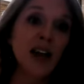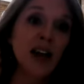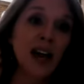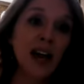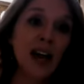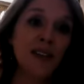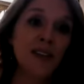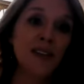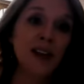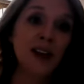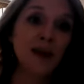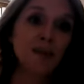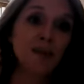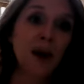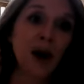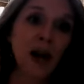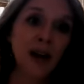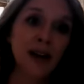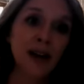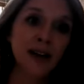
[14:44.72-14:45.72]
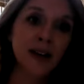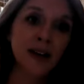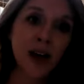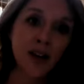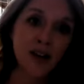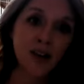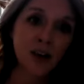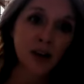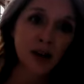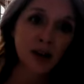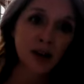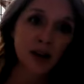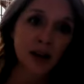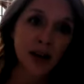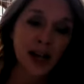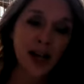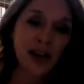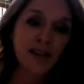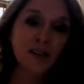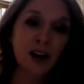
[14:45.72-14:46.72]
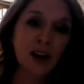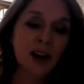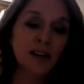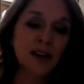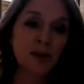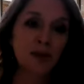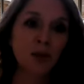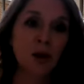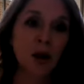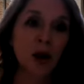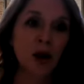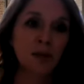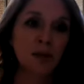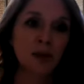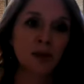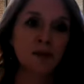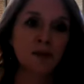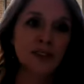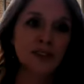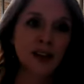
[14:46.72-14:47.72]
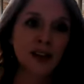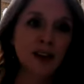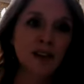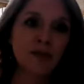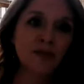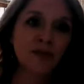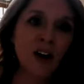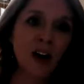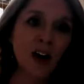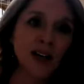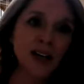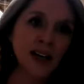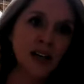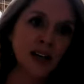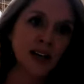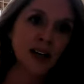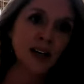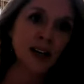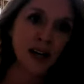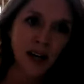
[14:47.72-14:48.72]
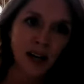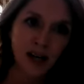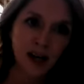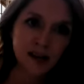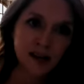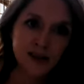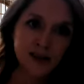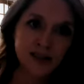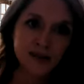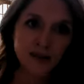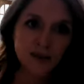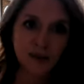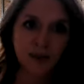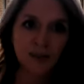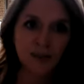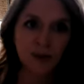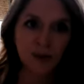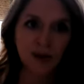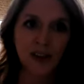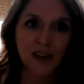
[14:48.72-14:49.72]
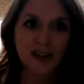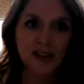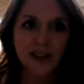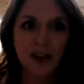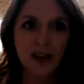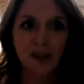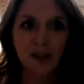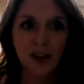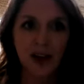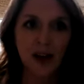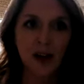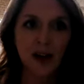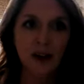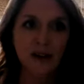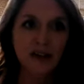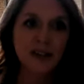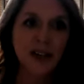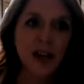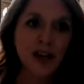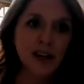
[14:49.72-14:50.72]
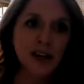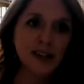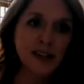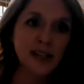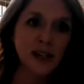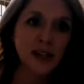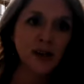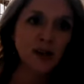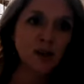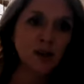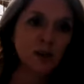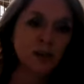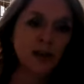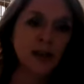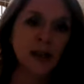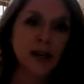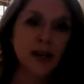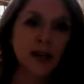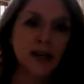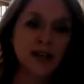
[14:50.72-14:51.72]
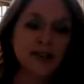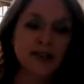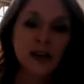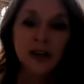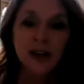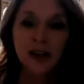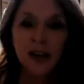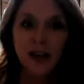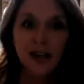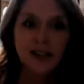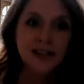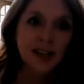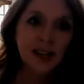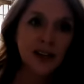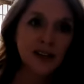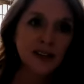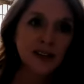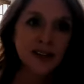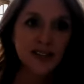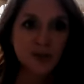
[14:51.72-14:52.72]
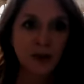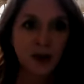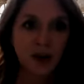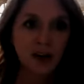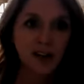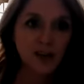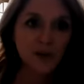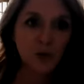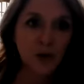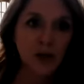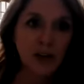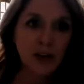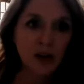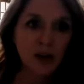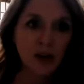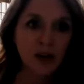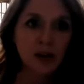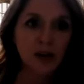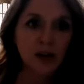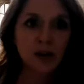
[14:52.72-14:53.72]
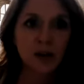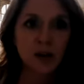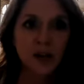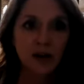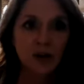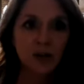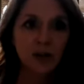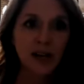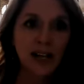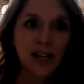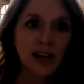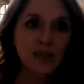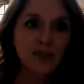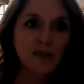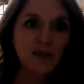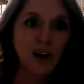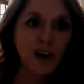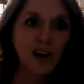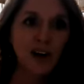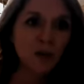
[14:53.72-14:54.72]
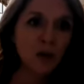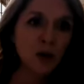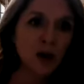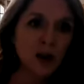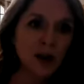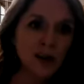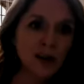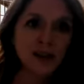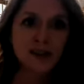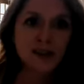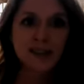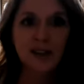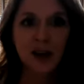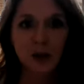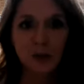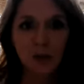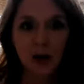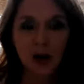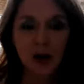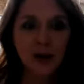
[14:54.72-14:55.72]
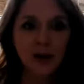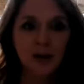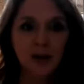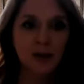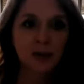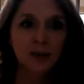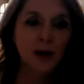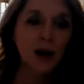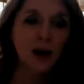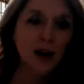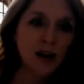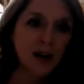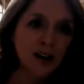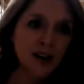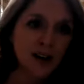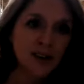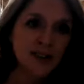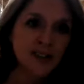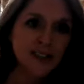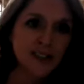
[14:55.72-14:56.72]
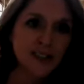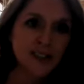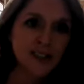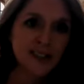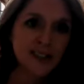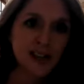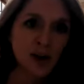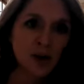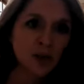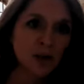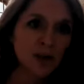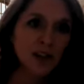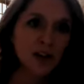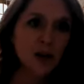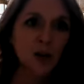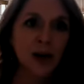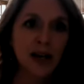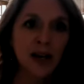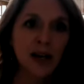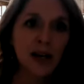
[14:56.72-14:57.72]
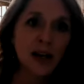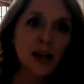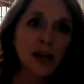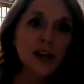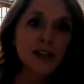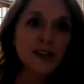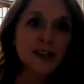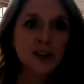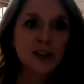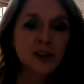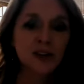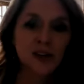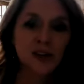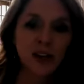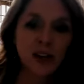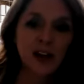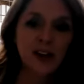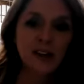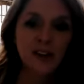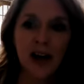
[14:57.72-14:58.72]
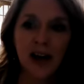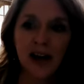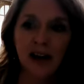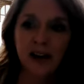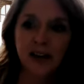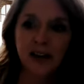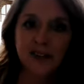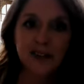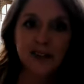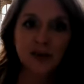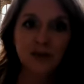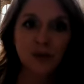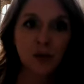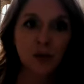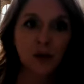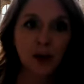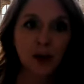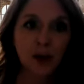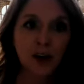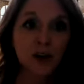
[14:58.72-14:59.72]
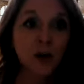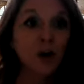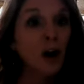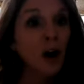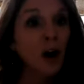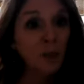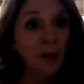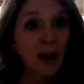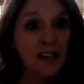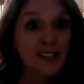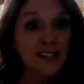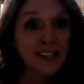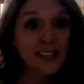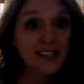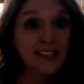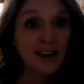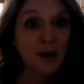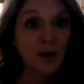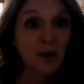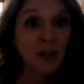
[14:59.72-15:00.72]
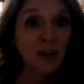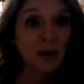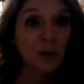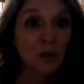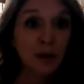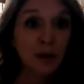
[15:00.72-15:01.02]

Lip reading: and then buy another, and they're having problems like finding a house before they sell theirs kind of deal, because it's like this market is weird we can't find one to sell one. Our house is going to sell really quick. So there's a lot of that kind of stuff going on, or mine's going to sell really quick